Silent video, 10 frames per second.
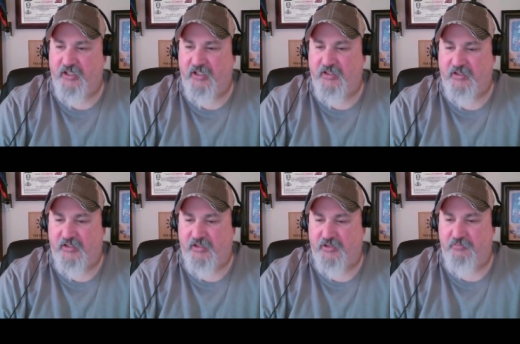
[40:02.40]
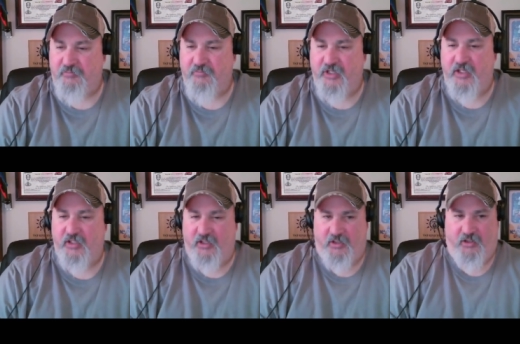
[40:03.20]
and um,
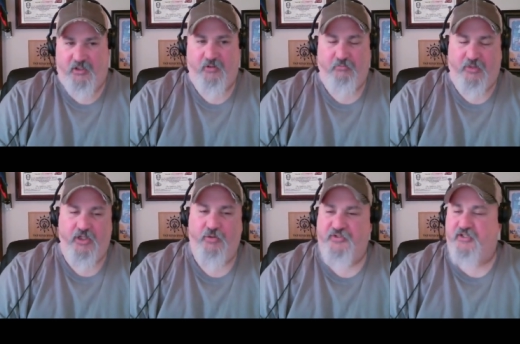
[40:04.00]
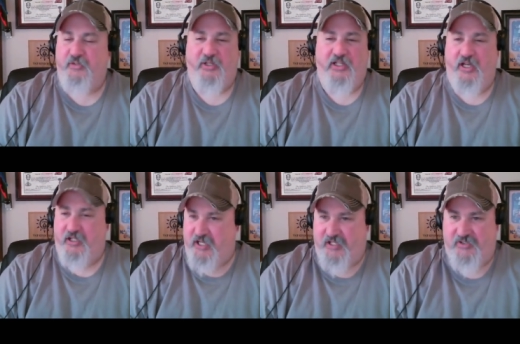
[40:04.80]
knew it was going to be kind
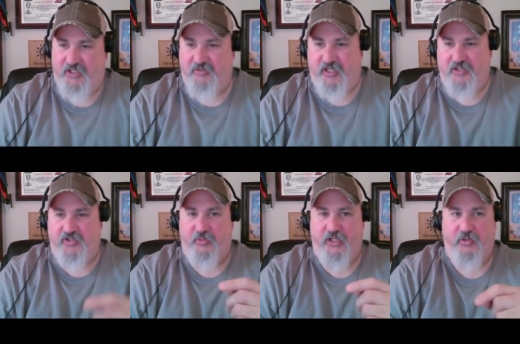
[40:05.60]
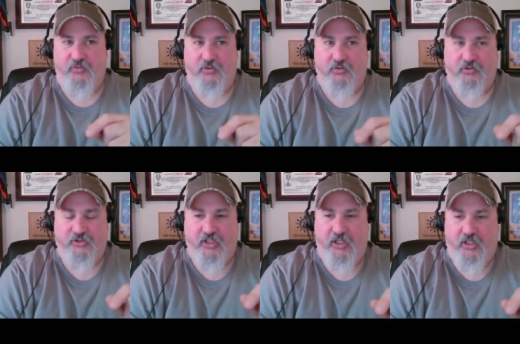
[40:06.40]
of nasty, right? So we had rolled
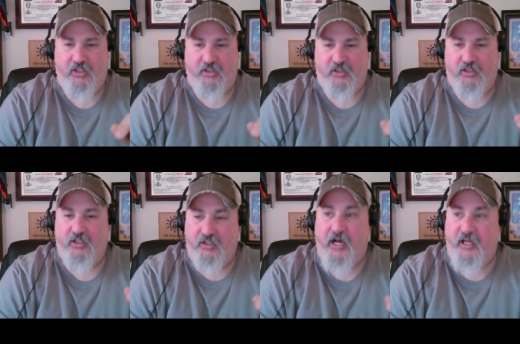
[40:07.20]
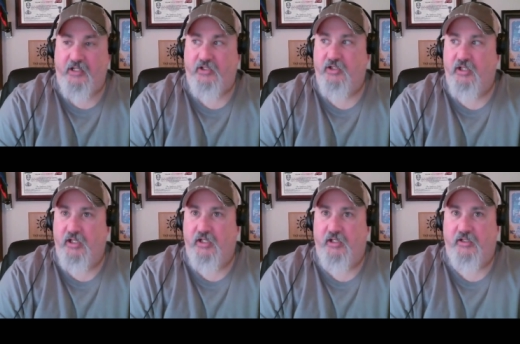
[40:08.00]
and at night,
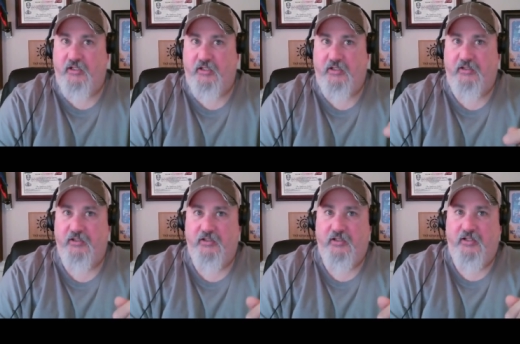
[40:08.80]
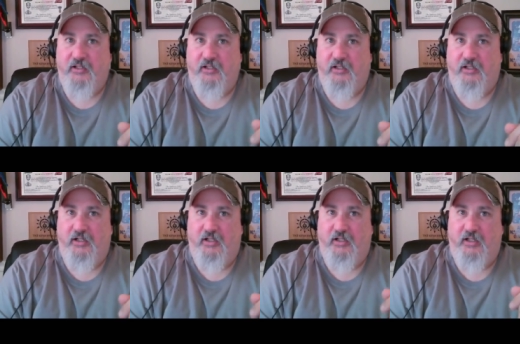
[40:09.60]
and uh,
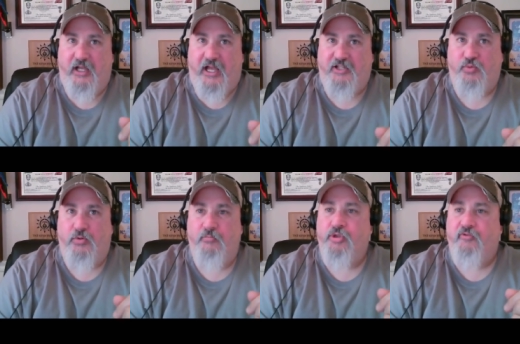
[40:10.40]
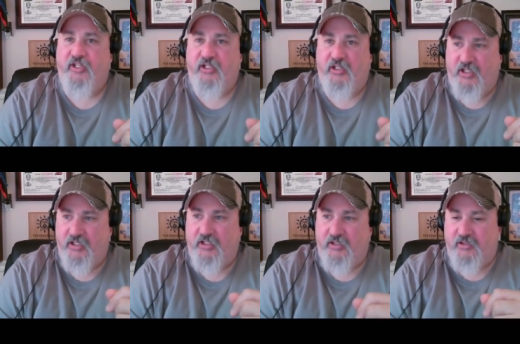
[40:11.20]
uh, as we're moving
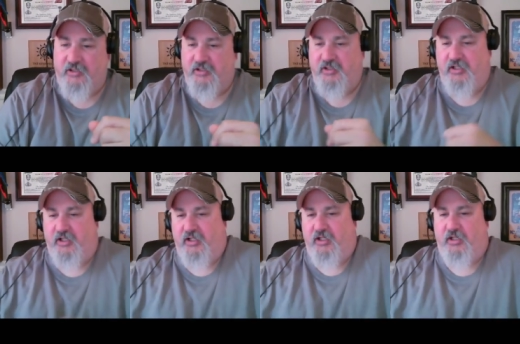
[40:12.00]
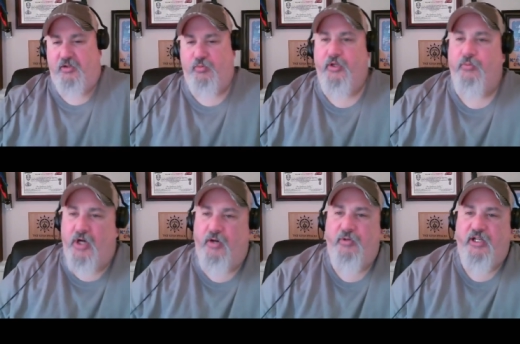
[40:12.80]
in, uh, we were
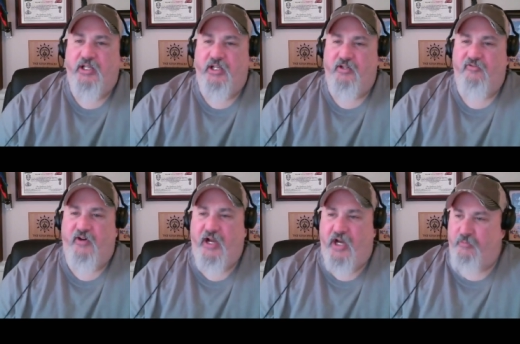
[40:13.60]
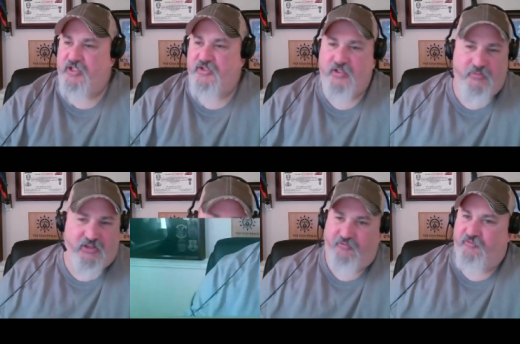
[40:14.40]
already getting fire, but it's in the
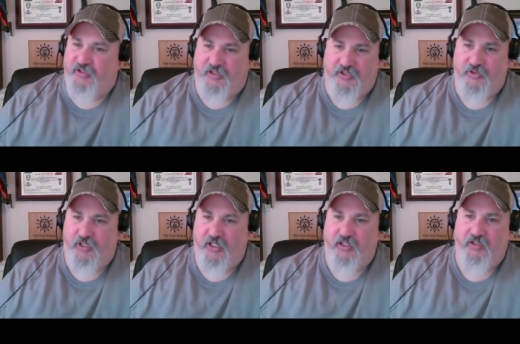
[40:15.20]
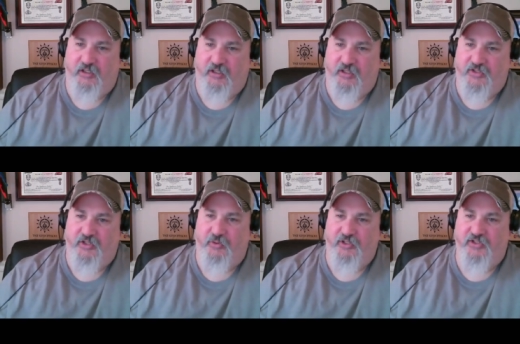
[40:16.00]
middle of a village, right? Uh,
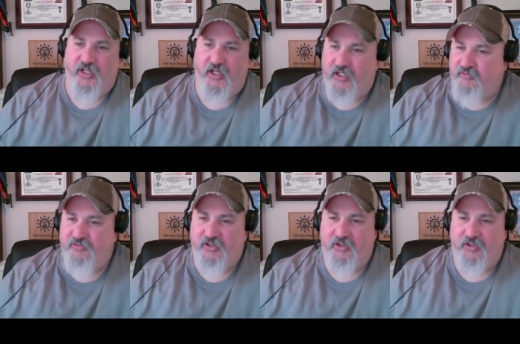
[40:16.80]
so it's kind of